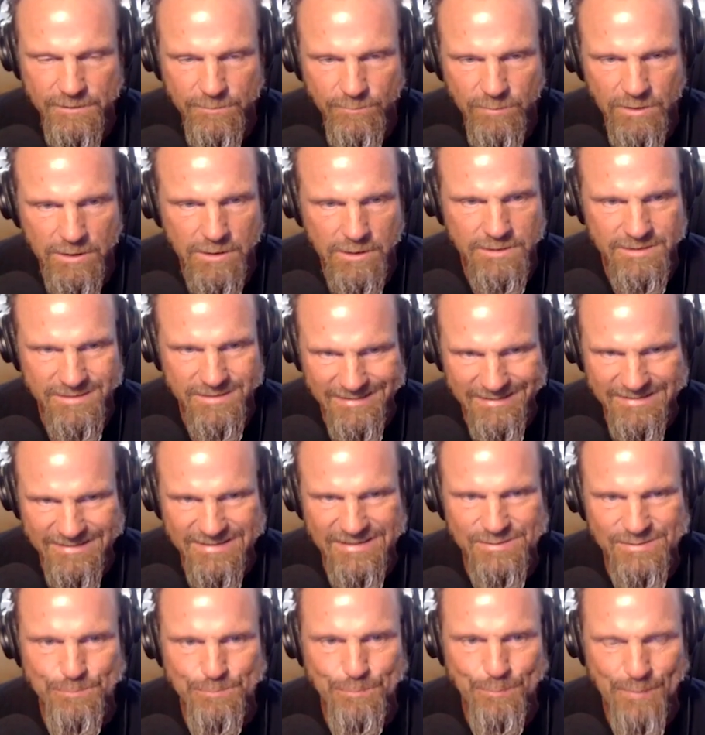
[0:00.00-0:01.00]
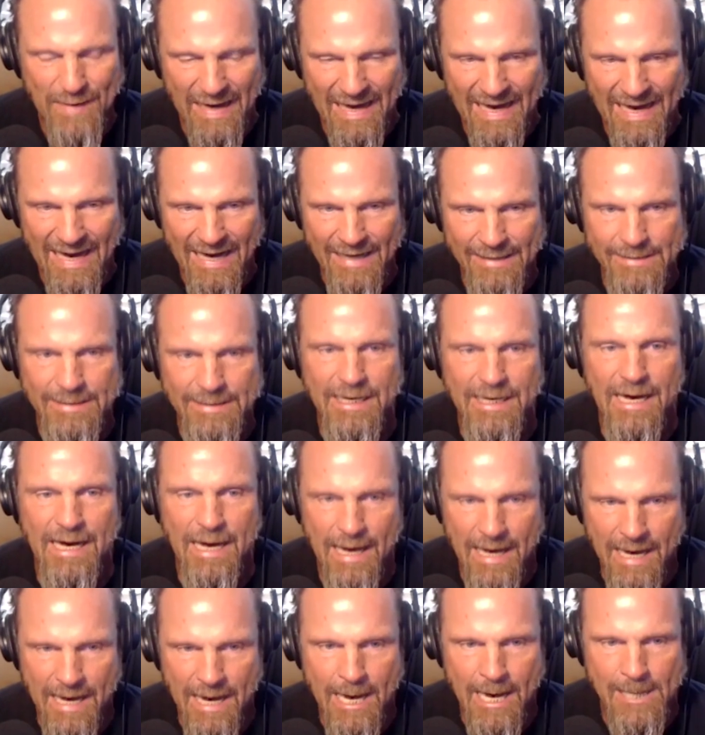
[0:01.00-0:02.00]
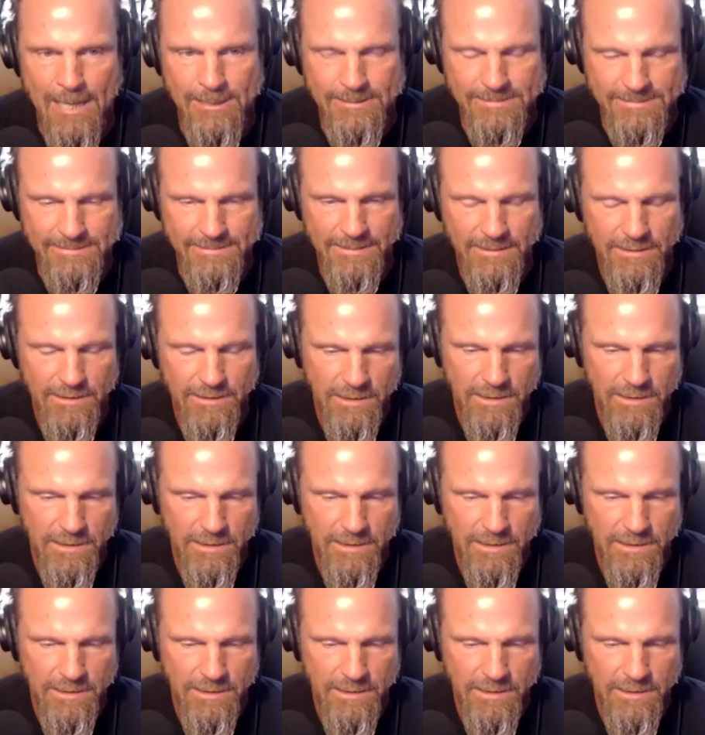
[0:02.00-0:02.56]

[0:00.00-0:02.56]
because this is bad ass.